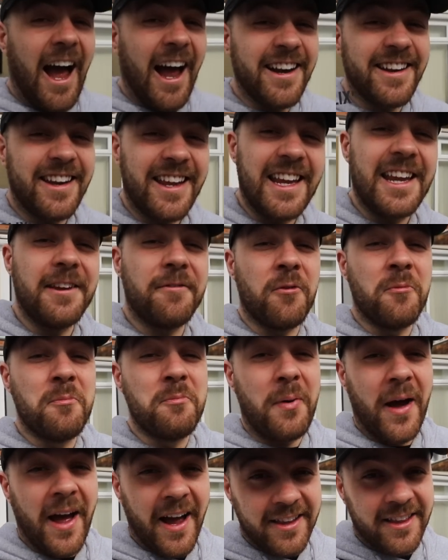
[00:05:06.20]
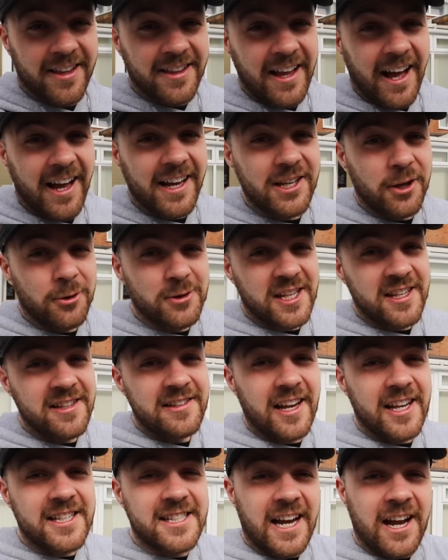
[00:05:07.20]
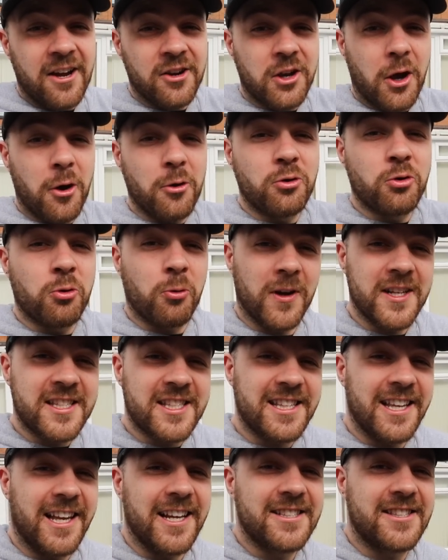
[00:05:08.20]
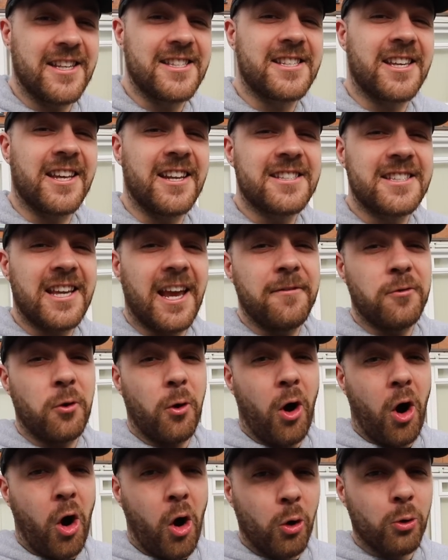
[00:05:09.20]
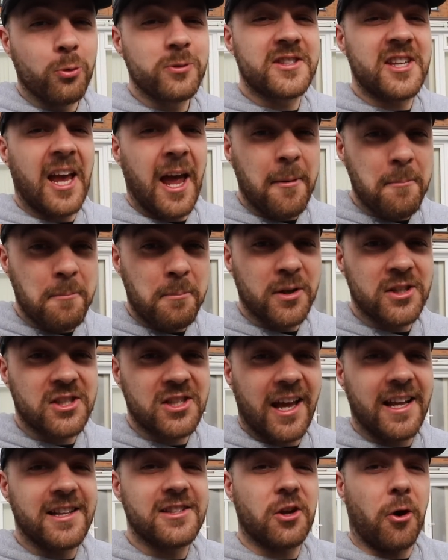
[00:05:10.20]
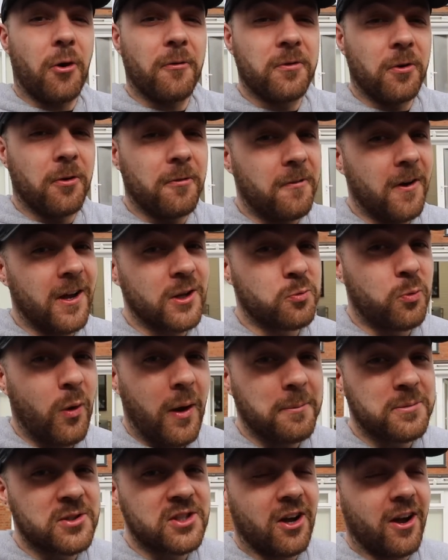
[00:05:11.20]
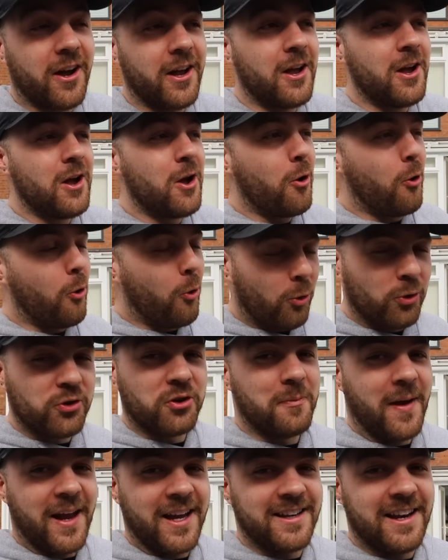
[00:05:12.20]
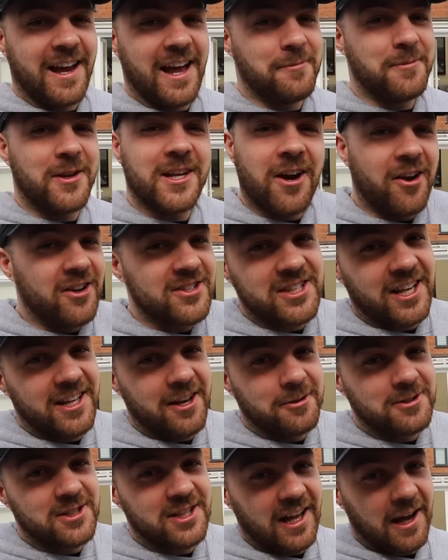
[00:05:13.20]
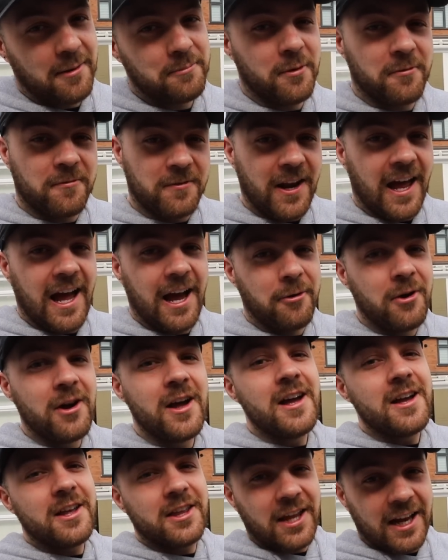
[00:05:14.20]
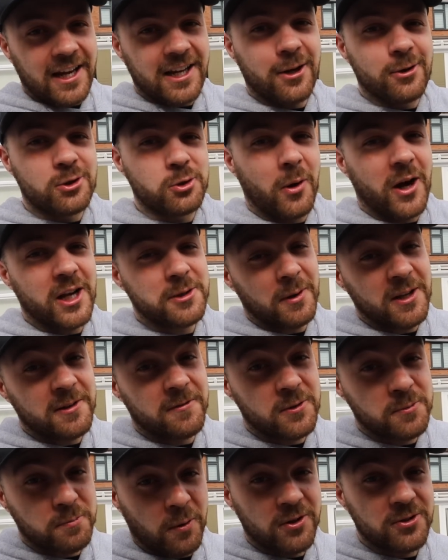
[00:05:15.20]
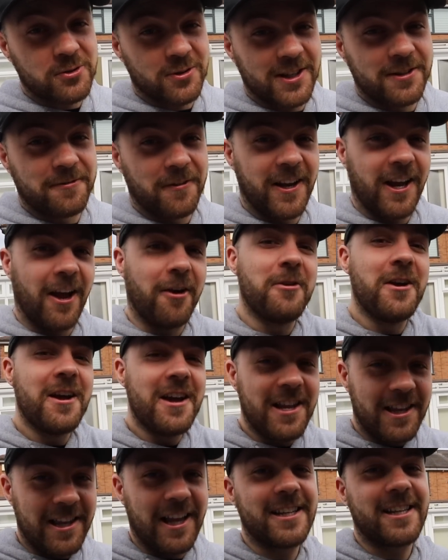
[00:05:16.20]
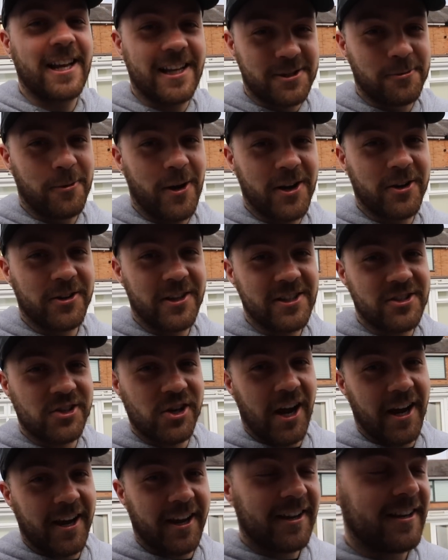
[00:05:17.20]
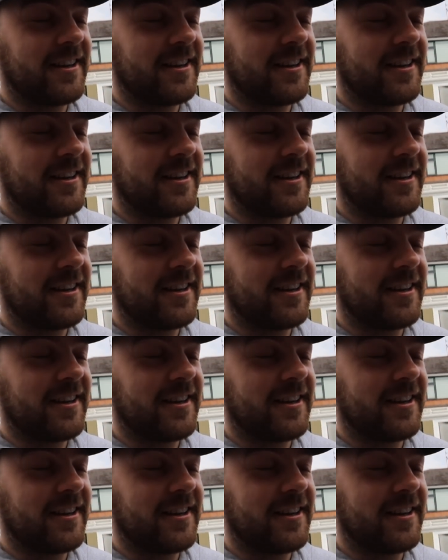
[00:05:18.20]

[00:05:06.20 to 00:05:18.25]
And even better than that, using discount code ChrisSlix, this is going to save you a whole 10% off your first website or domain name. You can't say no to that, but for now, thank you Squarespace for sponsoring this video. Let's get to work on this jag.